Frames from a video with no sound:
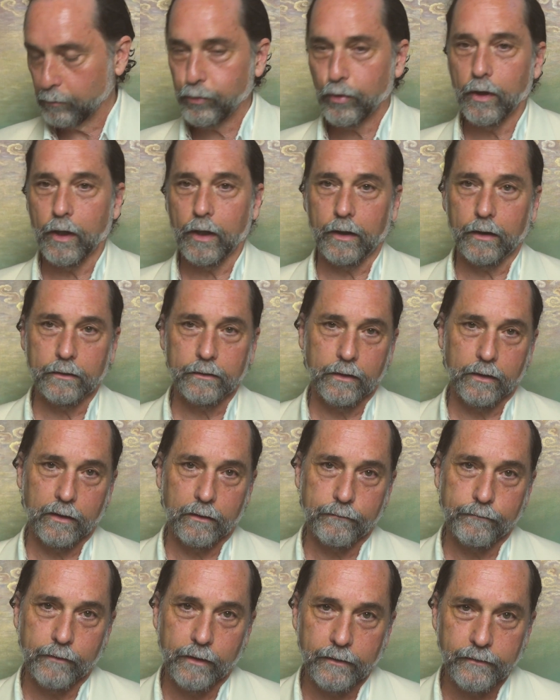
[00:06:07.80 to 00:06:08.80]
product that
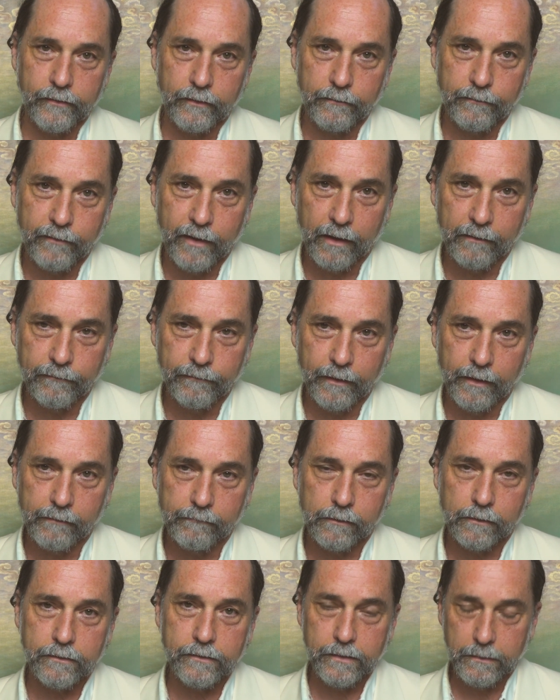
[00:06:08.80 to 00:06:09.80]
our friends at 5
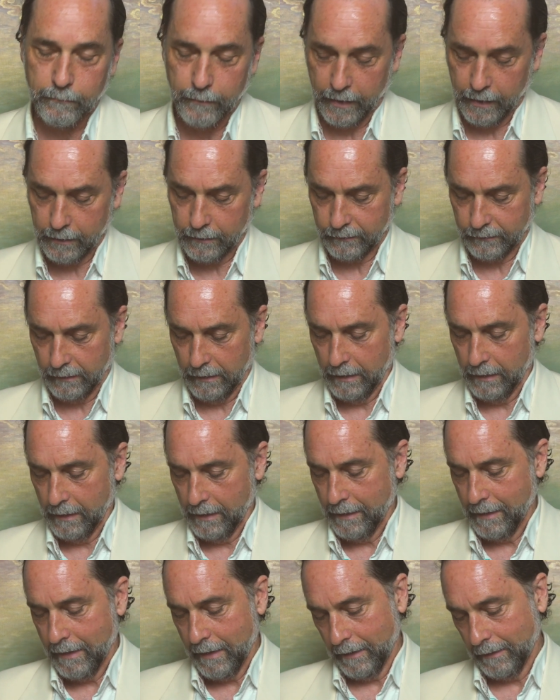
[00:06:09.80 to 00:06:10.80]
Flavors makes,
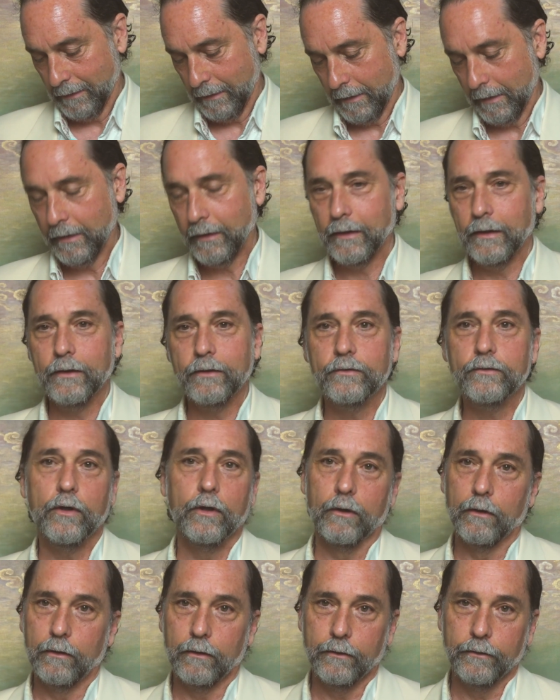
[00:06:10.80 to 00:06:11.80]
and it is
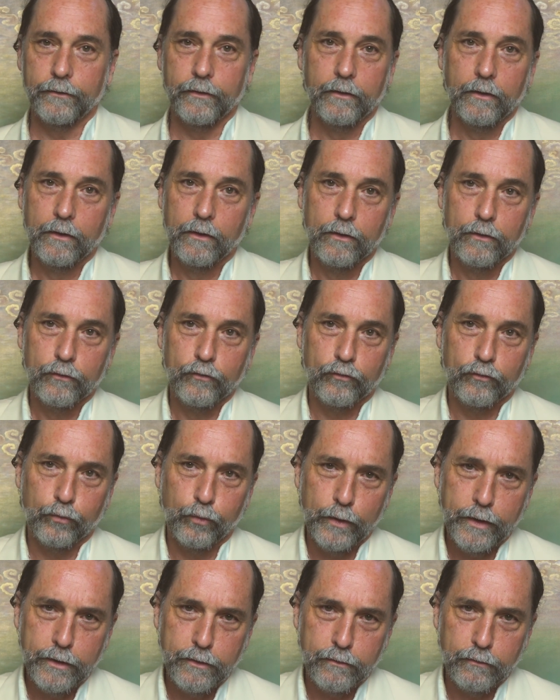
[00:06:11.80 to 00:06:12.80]
called
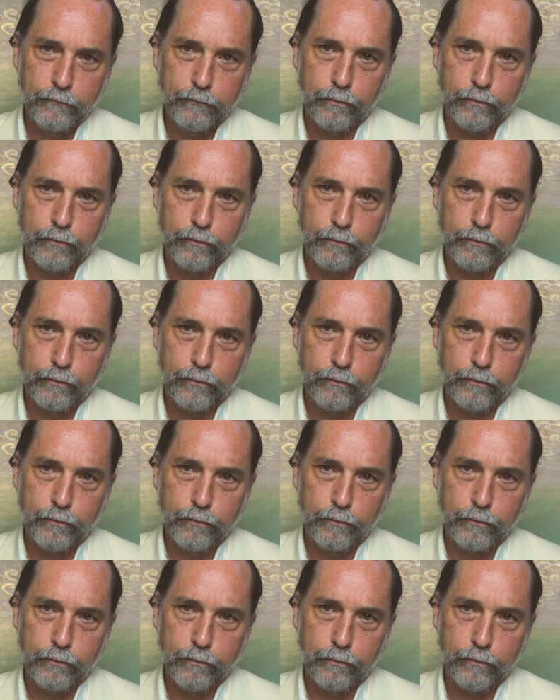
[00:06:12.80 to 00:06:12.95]
Sweet